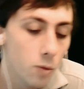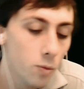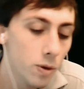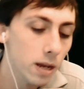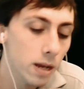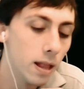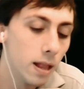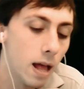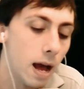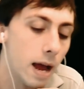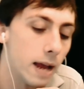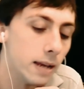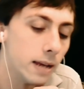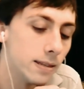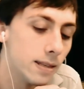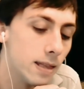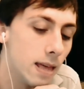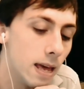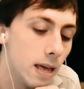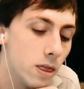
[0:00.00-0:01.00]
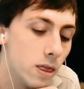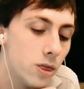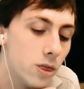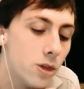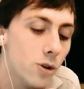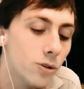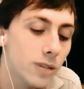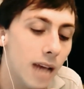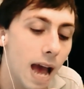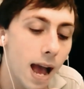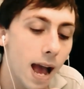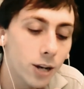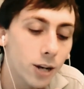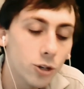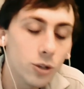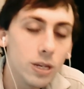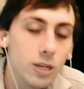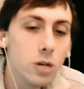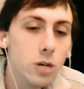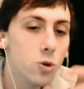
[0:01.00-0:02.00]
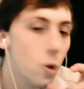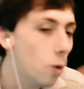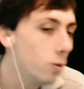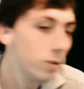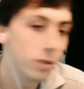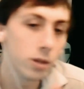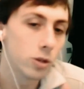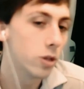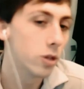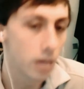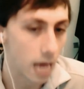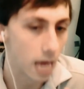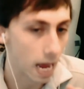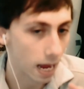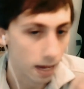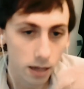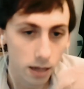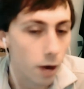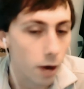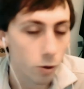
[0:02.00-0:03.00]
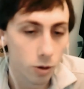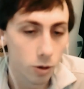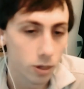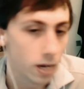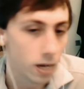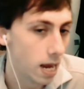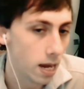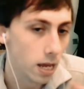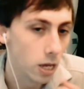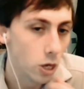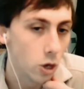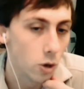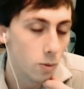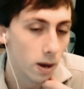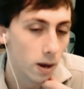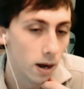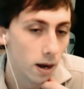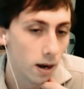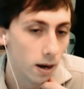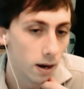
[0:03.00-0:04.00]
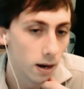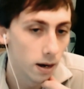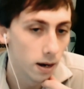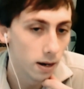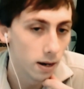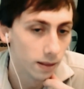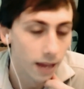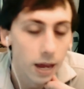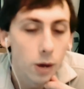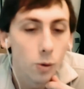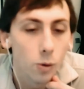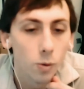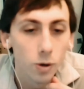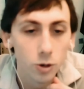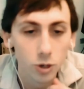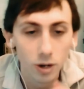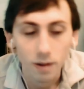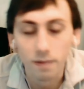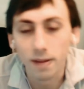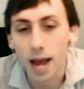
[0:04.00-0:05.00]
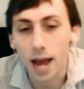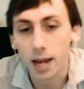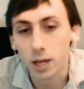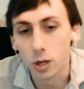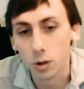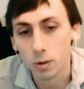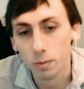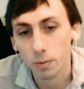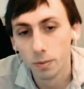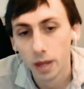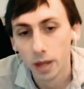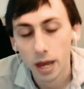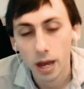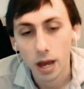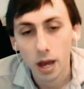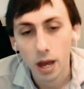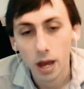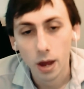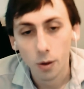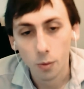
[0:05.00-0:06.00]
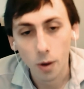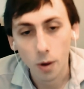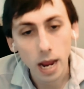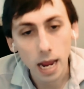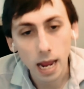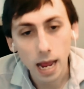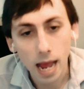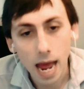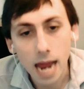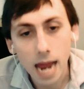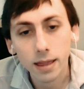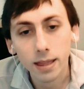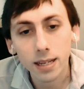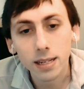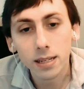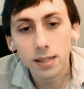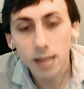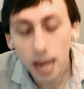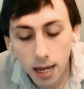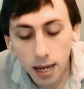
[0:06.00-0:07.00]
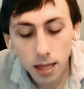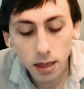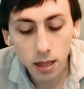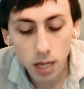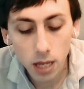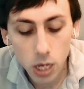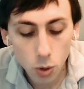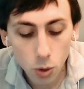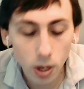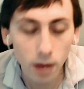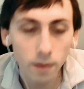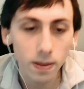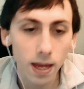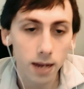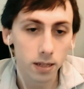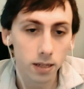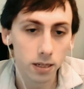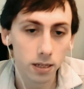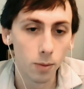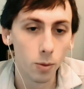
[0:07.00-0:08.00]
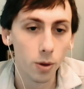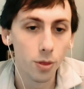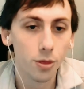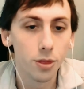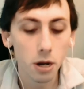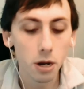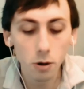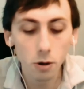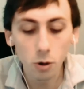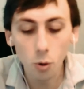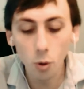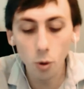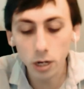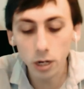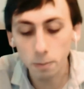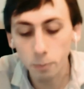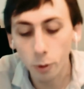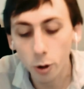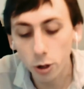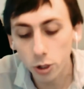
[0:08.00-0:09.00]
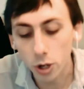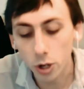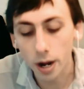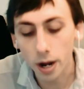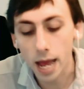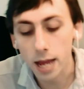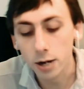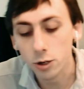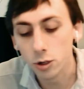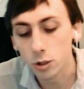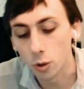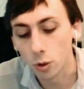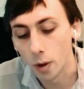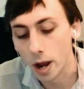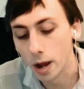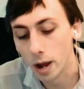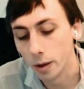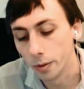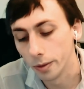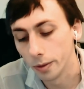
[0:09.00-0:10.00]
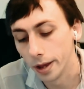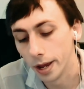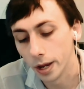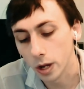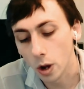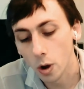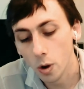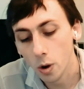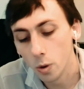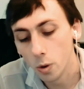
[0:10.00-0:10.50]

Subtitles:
realize that there's actually no such thing as understanding human language in a vacuum, right? And the second that you give that to someone, they're going to push on edges around like,